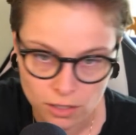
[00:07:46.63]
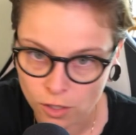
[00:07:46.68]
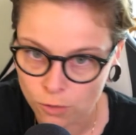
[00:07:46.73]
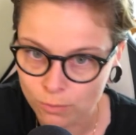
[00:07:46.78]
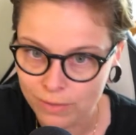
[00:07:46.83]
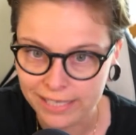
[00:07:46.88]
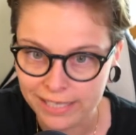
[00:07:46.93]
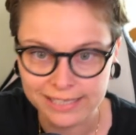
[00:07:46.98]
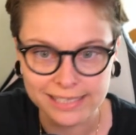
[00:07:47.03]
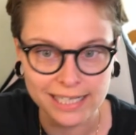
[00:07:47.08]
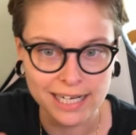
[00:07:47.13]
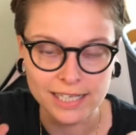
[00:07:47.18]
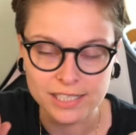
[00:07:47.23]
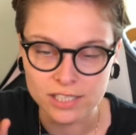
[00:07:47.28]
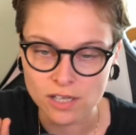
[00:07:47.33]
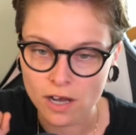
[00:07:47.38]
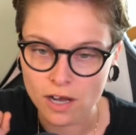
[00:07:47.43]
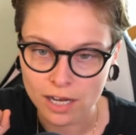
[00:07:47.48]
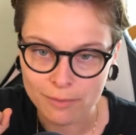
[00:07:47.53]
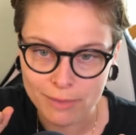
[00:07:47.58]
Oh my God,
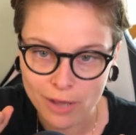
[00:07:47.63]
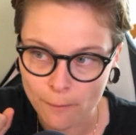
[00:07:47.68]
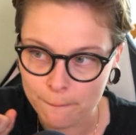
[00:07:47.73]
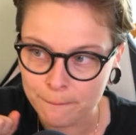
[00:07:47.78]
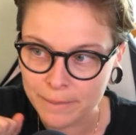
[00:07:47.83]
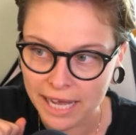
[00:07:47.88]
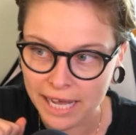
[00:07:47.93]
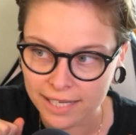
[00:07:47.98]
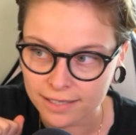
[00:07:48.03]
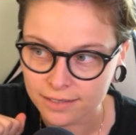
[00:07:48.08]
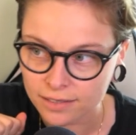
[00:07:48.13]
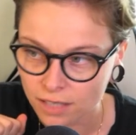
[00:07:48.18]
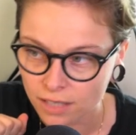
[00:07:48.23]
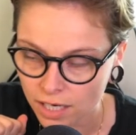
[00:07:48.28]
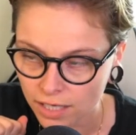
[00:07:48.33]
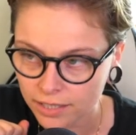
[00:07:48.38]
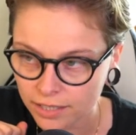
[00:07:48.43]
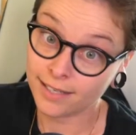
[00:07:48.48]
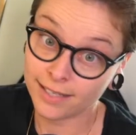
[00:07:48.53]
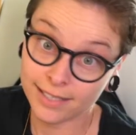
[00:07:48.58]
talk about bad
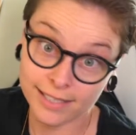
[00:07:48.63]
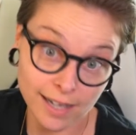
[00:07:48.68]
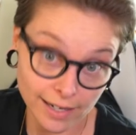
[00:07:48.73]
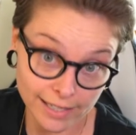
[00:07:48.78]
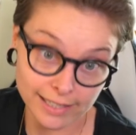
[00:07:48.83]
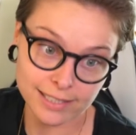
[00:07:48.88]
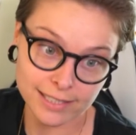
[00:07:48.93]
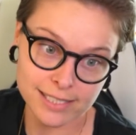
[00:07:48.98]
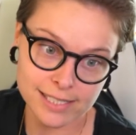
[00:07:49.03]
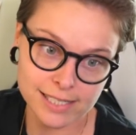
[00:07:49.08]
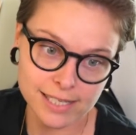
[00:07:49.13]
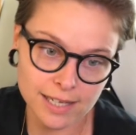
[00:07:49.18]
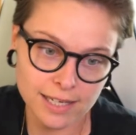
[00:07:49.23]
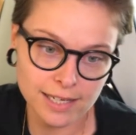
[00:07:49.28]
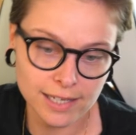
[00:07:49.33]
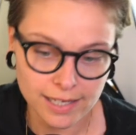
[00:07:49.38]
luck. Yikes.